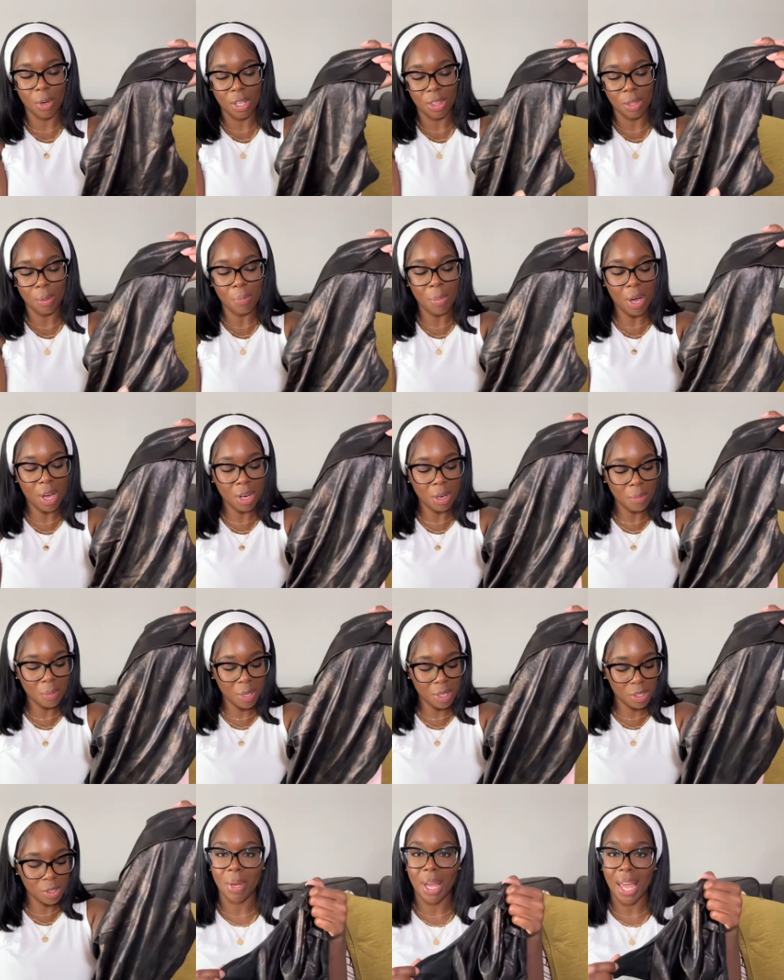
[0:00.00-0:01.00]
at the bottom
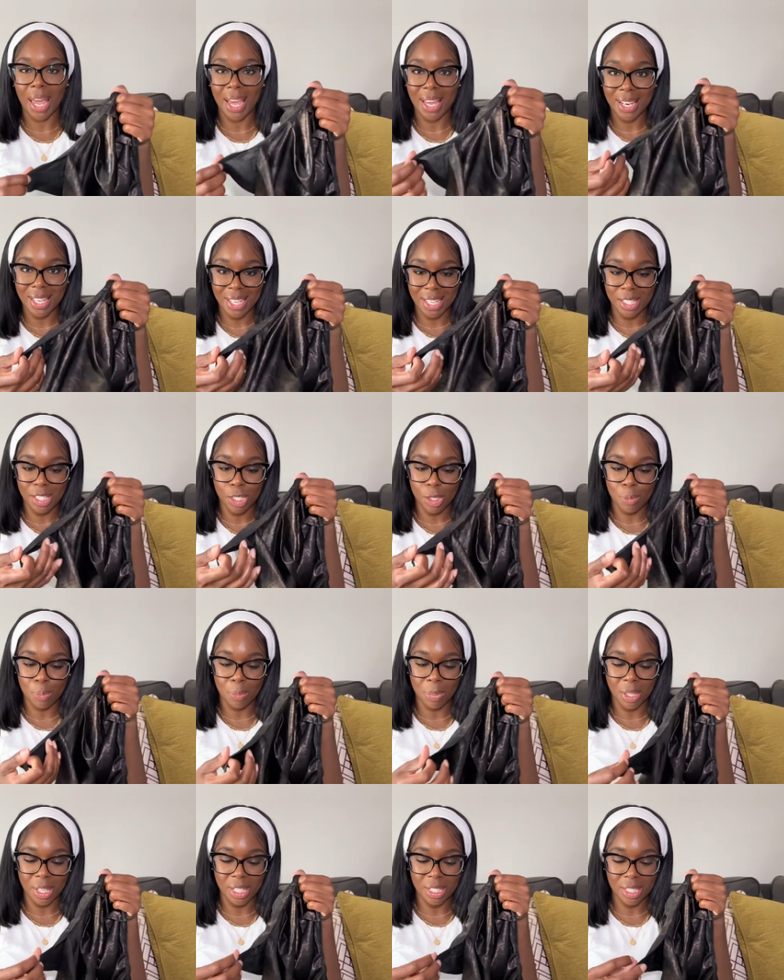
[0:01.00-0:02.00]
as and a
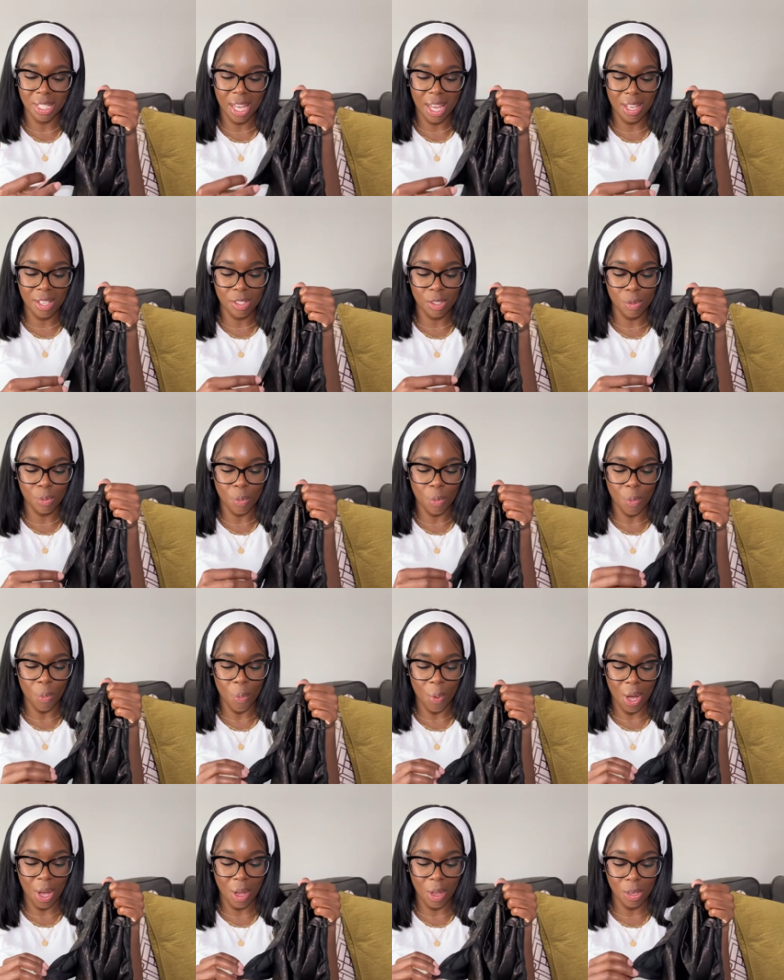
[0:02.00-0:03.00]
split as
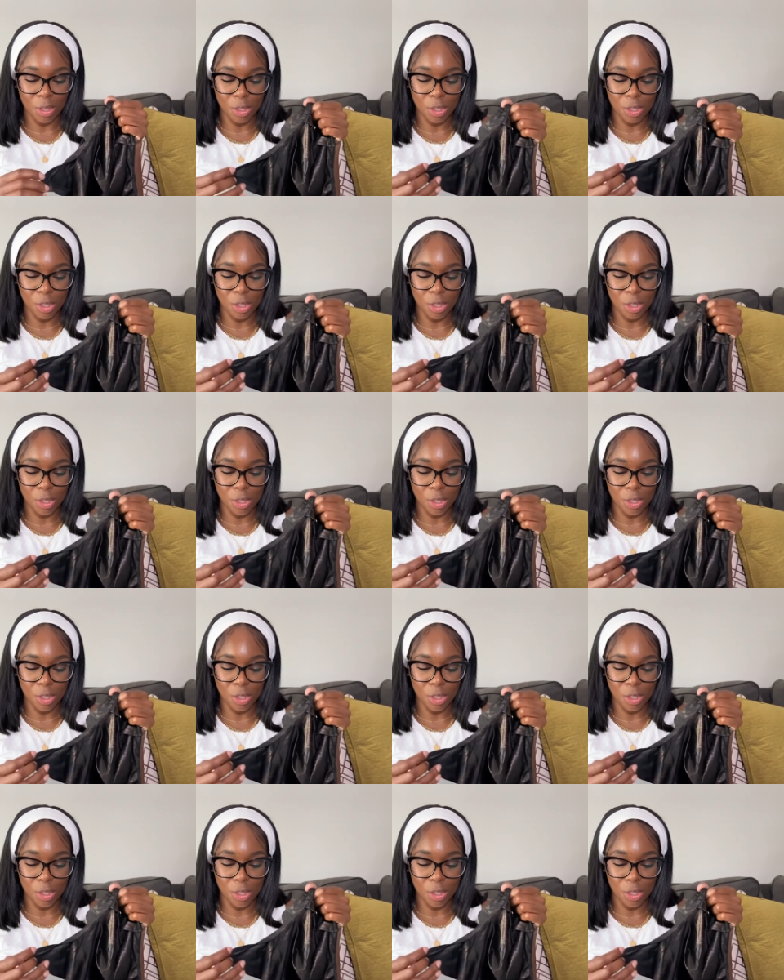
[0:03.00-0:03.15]
well.